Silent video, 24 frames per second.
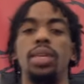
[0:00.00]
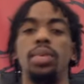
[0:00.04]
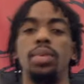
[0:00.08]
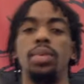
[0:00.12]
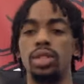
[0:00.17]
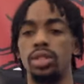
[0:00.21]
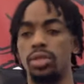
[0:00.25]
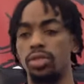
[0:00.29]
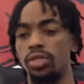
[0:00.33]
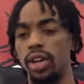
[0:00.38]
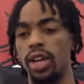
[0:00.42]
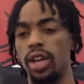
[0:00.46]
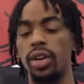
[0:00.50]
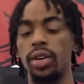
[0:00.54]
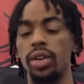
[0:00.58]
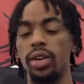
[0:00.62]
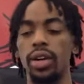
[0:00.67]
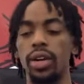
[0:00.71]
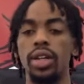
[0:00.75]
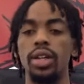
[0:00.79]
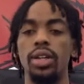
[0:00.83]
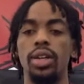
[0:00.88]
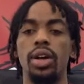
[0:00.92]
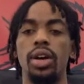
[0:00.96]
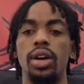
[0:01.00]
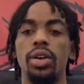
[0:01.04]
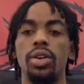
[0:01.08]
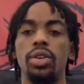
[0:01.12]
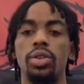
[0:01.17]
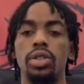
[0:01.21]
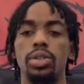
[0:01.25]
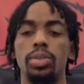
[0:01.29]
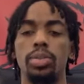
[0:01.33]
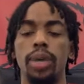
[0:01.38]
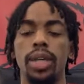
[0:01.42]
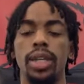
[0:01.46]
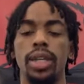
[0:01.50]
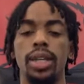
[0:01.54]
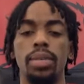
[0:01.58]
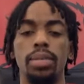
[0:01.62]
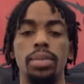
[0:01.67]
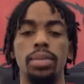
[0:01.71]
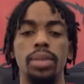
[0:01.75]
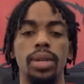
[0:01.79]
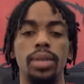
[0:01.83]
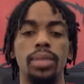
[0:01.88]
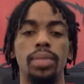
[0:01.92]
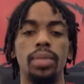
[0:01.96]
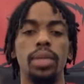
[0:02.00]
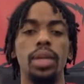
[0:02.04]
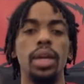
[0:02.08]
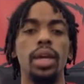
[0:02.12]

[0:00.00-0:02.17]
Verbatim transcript: He's a veteran, you know, you expect it, but